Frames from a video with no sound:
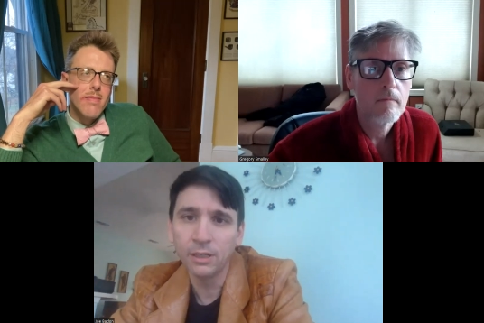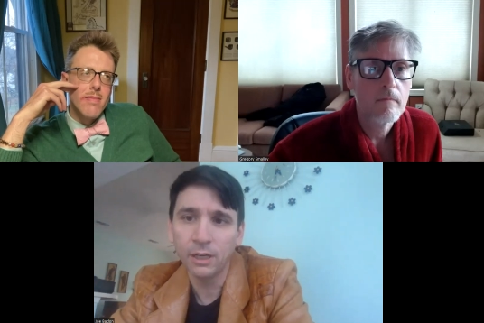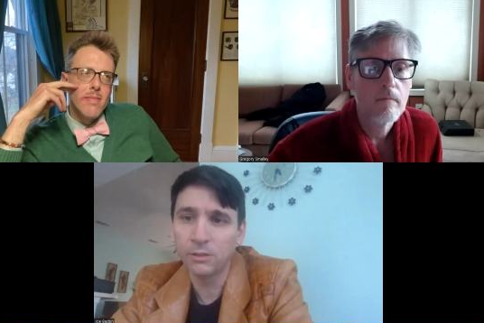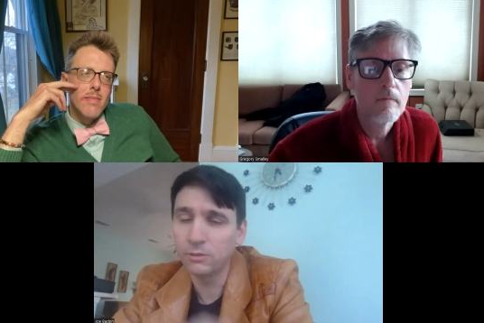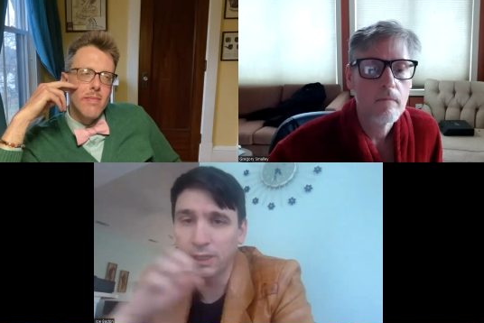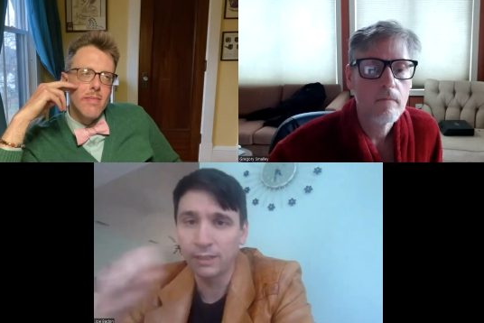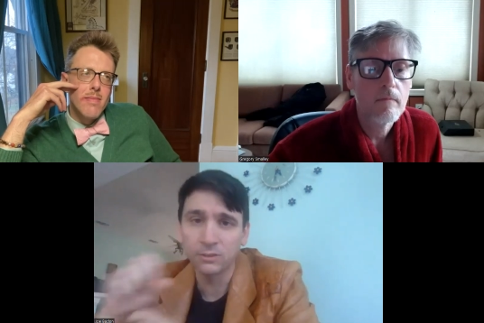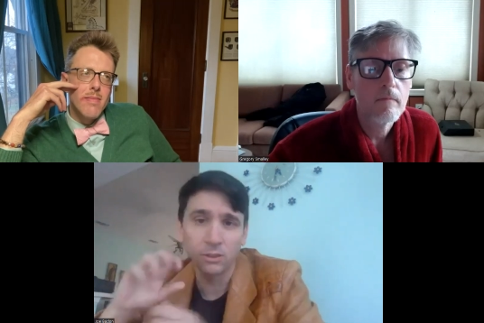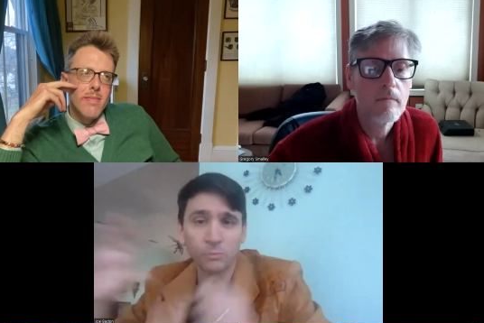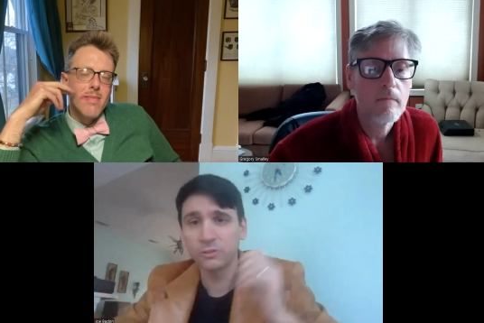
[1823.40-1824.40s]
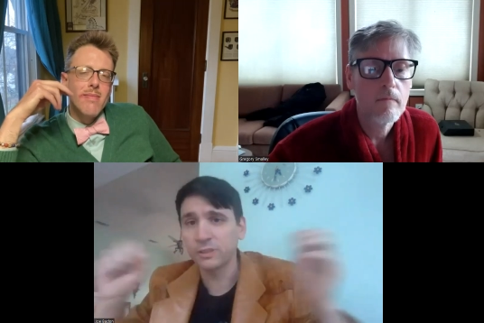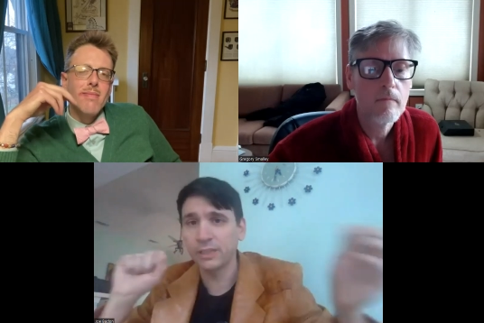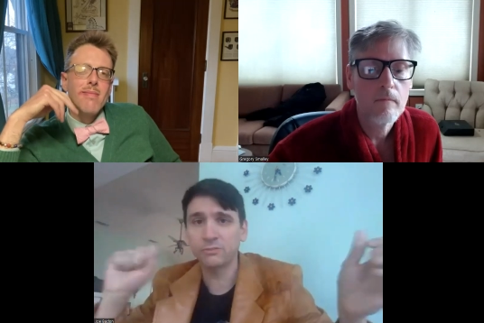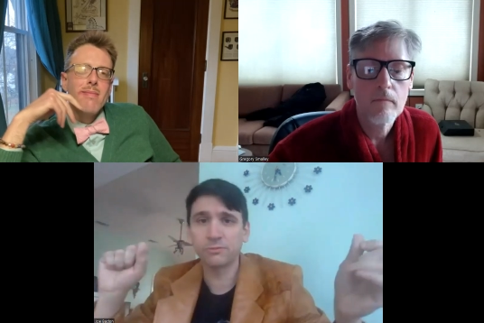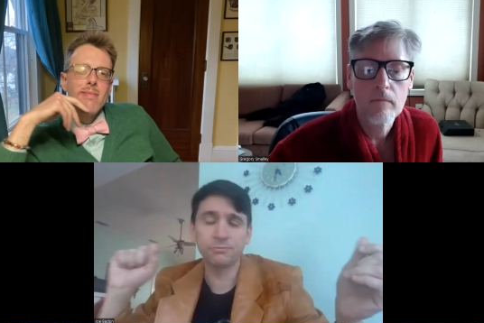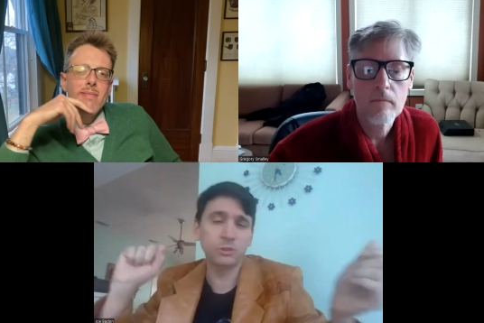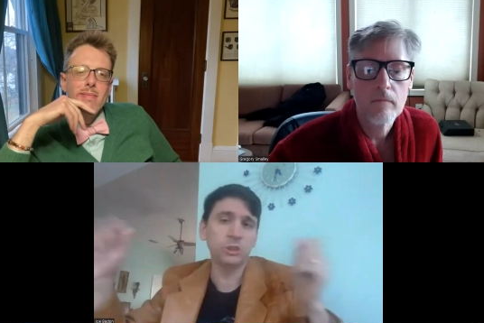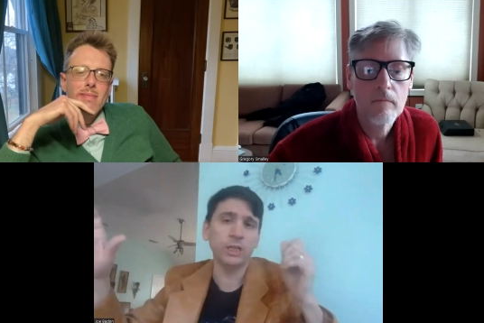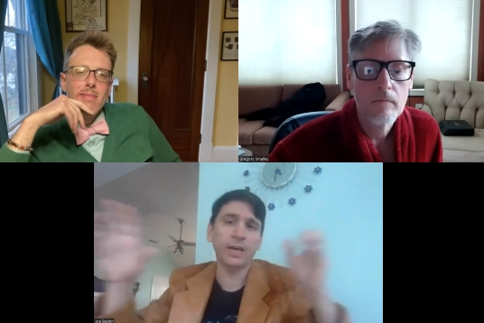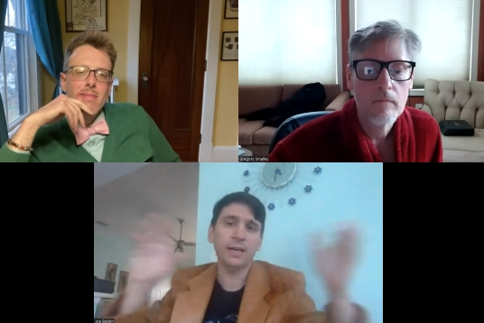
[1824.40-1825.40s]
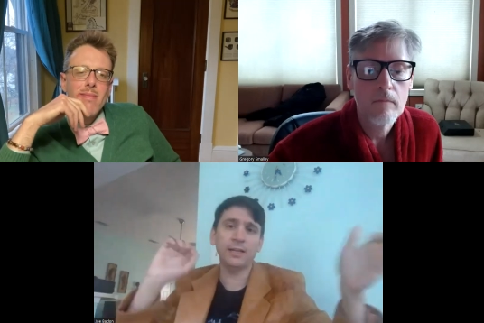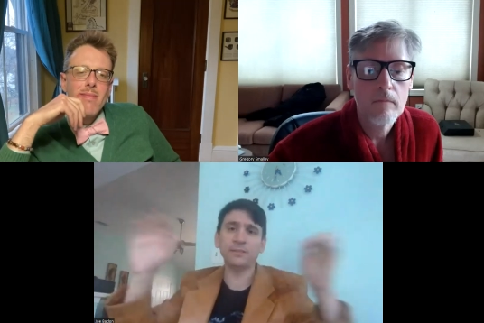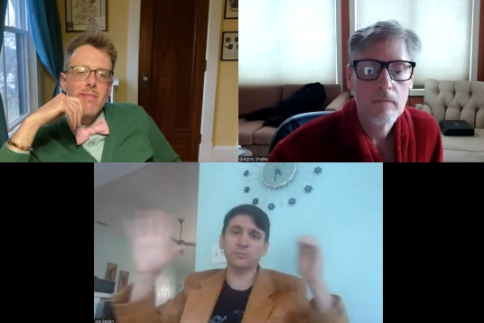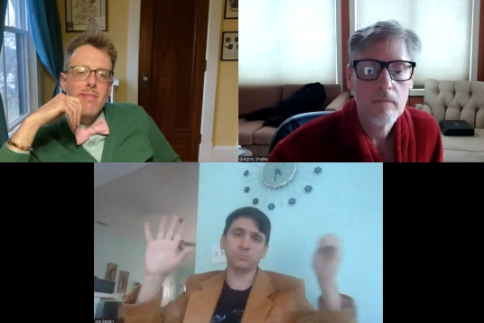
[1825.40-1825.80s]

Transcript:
Speaker 1: uh, as almost like jazz